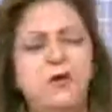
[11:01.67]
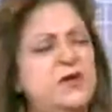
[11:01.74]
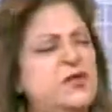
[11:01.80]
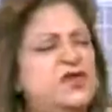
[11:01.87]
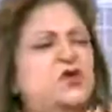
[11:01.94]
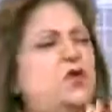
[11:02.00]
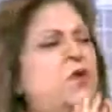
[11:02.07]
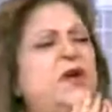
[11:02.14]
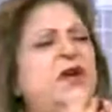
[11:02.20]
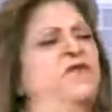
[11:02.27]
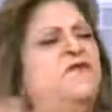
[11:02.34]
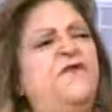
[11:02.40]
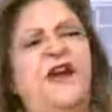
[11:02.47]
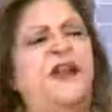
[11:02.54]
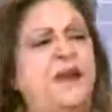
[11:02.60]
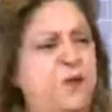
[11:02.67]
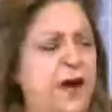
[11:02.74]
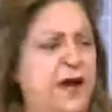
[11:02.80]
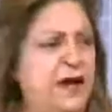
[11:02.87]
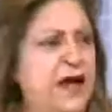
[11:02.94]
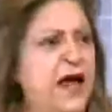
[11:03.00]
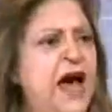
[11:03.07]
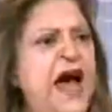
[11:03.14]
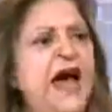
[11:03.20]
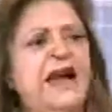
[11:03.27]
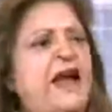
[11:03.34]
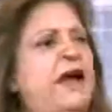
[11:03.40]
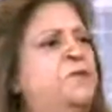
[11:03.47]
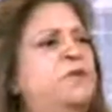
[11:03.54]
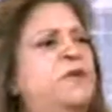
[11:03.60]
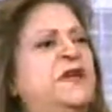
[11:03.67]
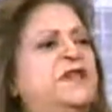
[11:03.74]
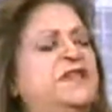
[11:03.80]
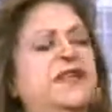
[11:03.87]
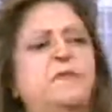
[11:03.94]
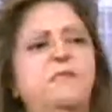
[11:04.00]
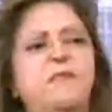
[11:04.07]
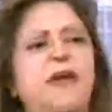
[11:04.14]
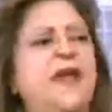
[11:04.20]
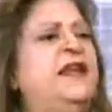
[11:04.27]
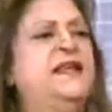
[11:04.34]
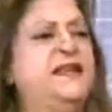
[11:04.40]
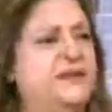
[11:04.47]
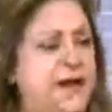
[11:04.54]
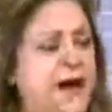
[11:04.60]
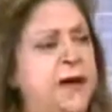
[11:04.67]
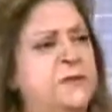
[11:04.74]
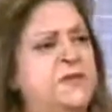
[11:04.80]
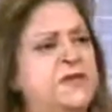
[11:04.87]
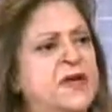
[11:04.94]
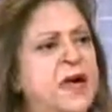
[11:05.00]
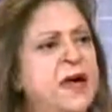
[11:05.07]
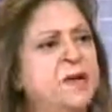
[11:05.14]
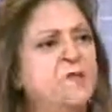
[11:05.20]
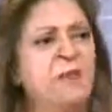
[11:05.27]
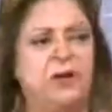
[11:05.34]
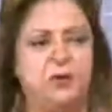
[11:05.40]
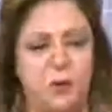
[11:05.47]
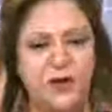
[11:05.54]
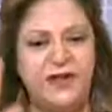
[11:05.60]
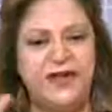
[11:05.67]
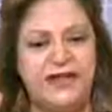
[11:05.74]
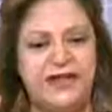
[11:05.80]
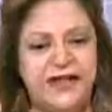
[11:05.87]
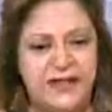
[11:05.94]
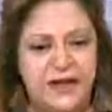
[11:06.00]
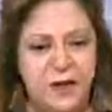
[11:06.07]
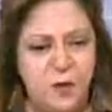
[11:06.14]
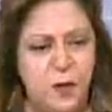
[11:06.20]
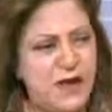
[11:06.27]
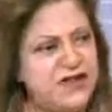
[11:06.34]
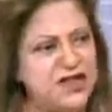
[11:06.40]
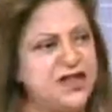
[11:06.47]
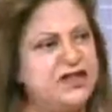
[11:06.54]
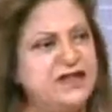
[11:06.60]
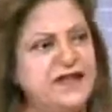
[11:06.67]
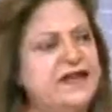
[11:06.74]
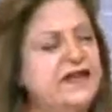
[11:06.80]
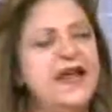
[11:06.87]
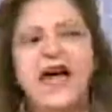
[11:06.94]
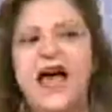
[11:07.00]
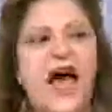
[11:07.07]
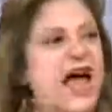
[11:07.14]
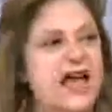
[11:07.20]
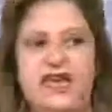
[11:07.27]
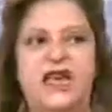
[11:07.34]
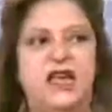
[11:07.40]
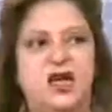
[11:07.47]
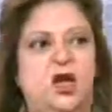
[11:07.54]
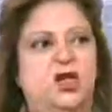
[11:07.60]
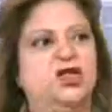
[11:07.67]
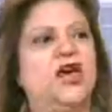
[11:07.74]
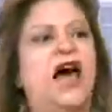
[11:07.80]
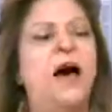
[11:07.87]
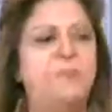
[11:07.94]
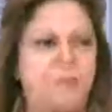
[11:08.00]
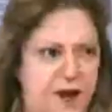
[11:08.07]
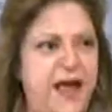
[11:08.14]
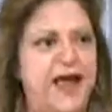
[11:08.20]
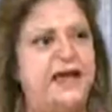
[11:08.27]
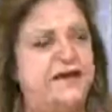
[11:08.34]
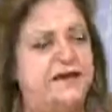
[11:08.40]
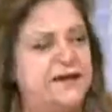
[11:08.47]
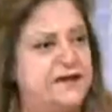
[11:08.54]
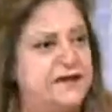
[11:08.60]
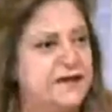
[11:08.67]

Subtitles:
He was doing very well, and I praised him many times. But what he did in Washington, I cannot apprehend.